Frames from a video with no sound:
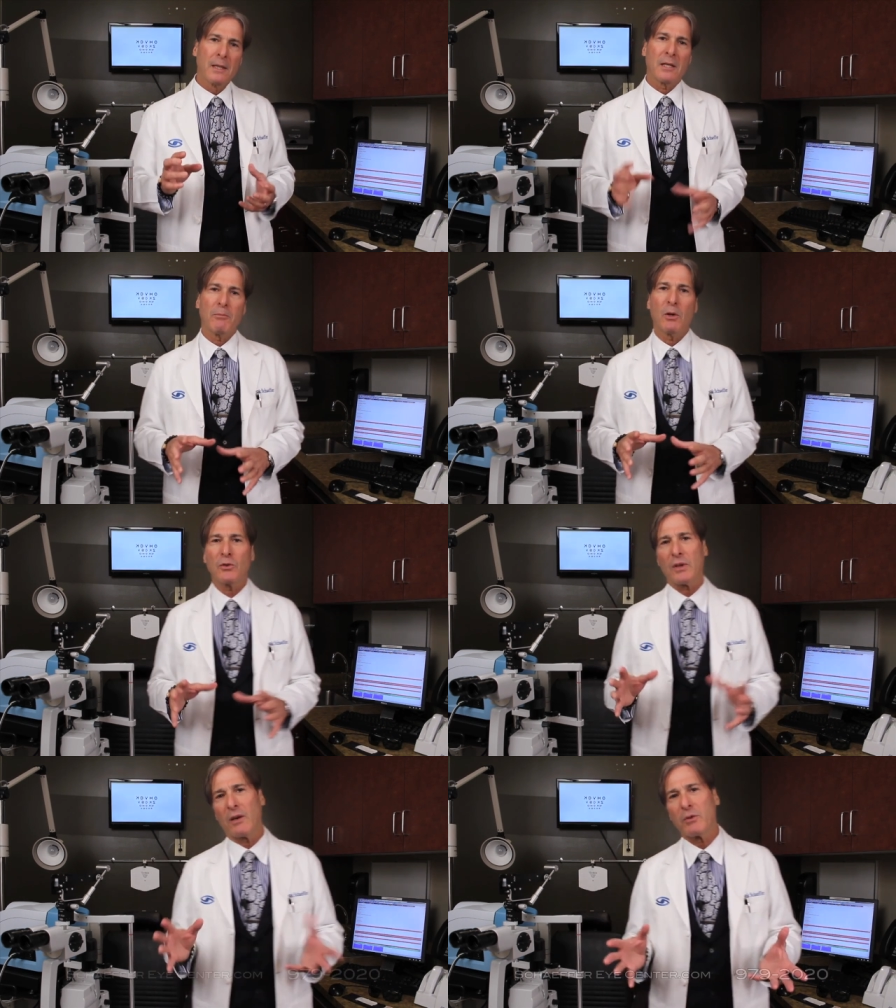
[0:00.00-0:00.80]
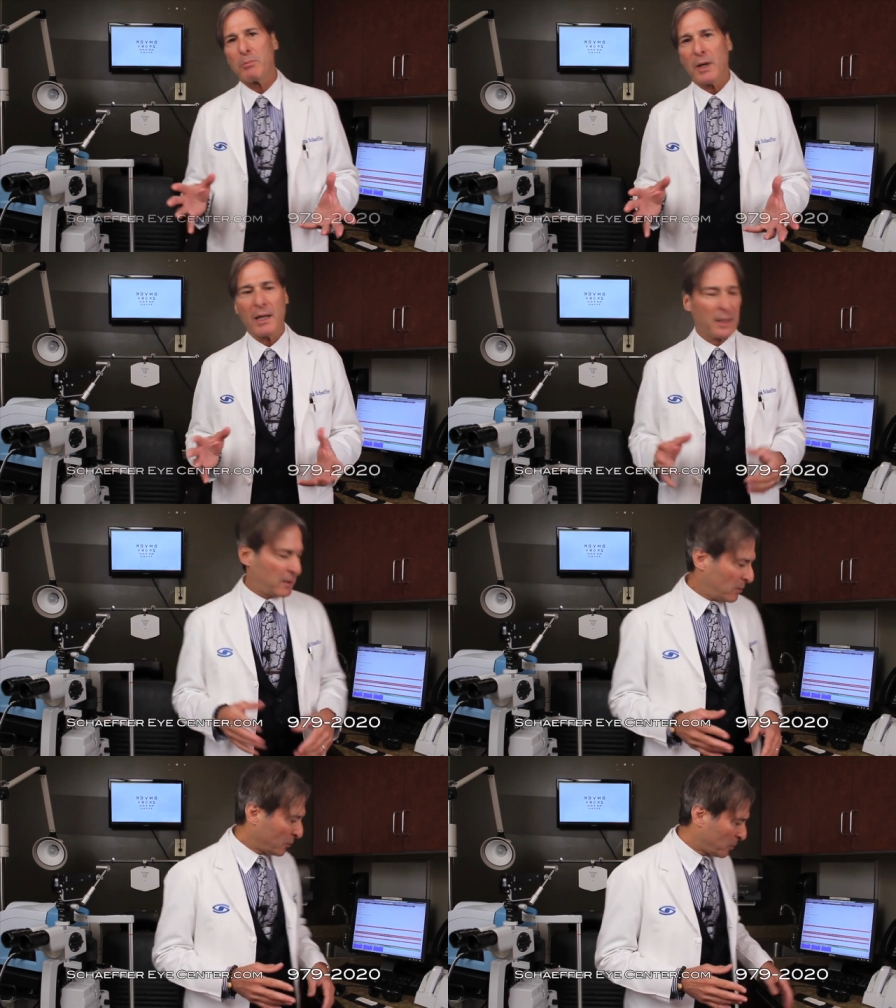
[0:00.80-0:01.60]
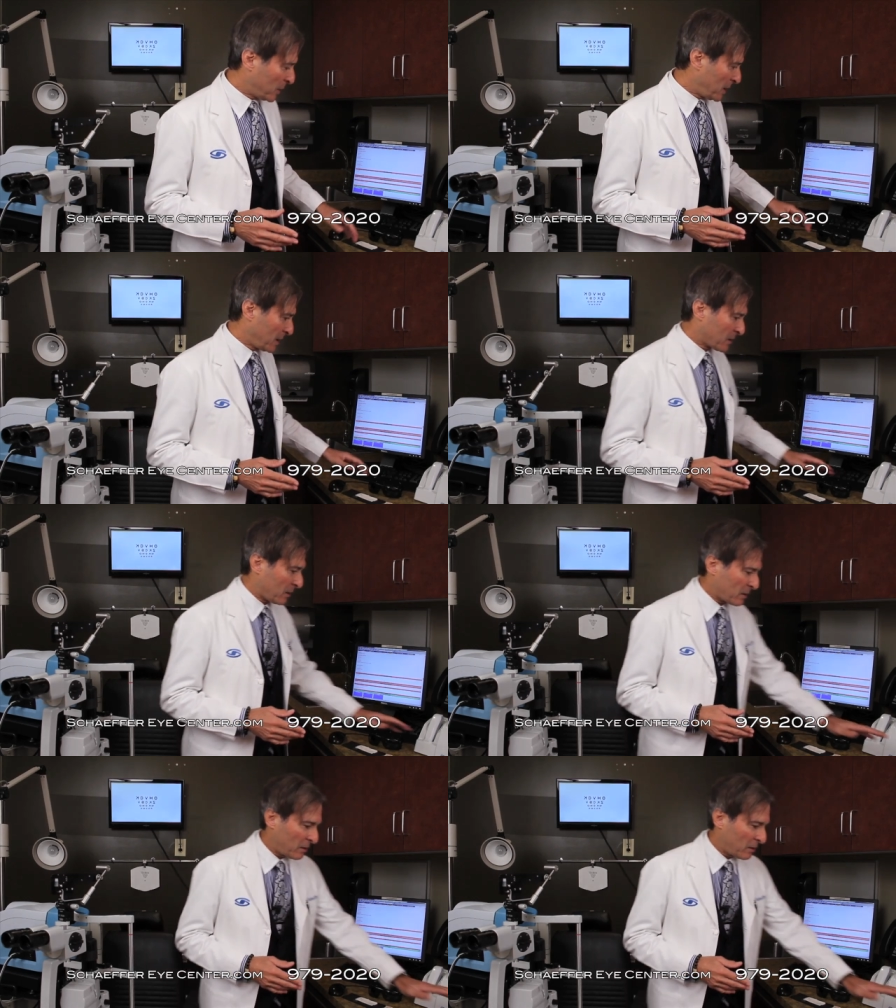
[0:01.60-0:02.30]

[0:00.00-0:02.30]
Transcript: Now most everybody knows what these are,